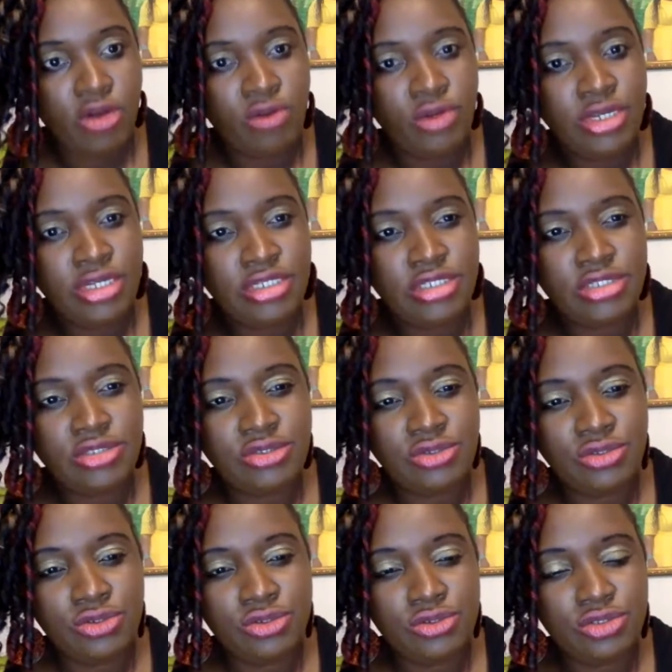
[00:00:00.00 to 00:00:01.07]
We need to
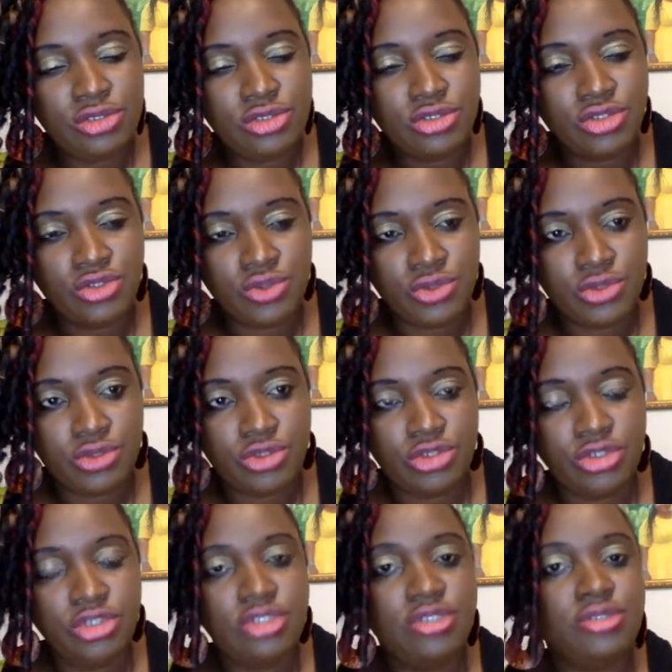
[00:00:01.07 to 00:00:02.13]
know the truth.
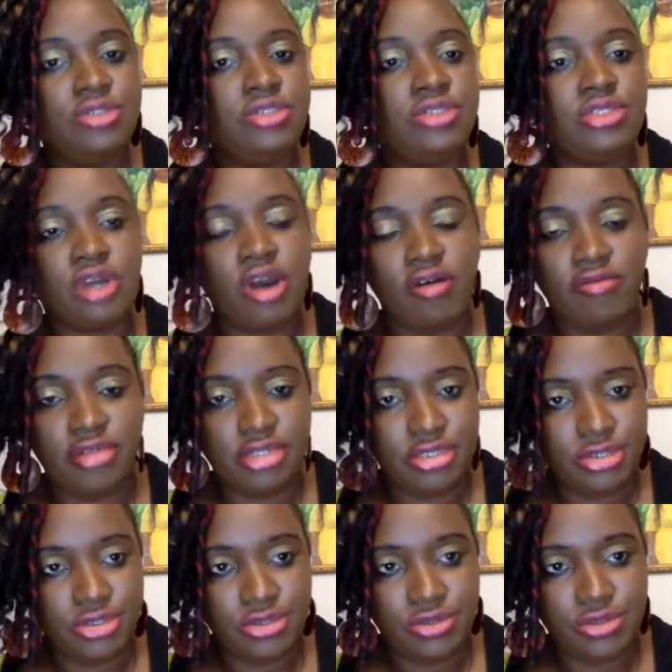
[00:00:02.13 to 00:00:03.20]
You need to discover the
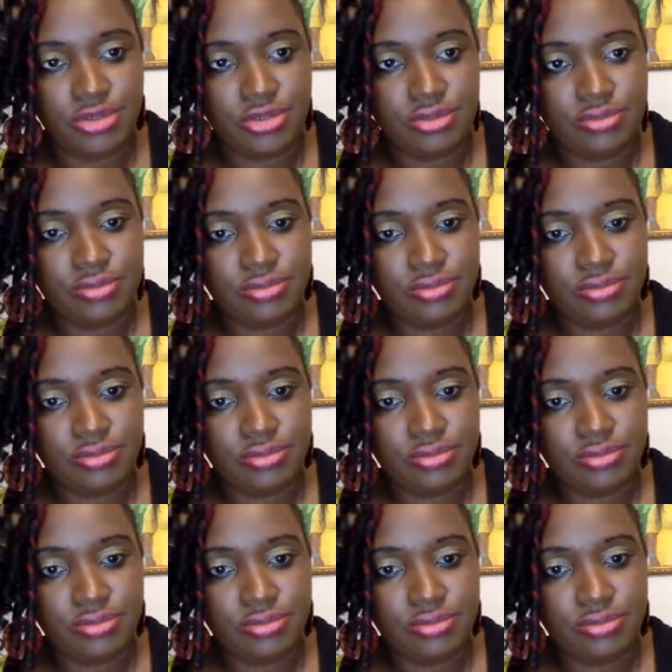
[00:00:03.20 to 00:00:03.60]
truth.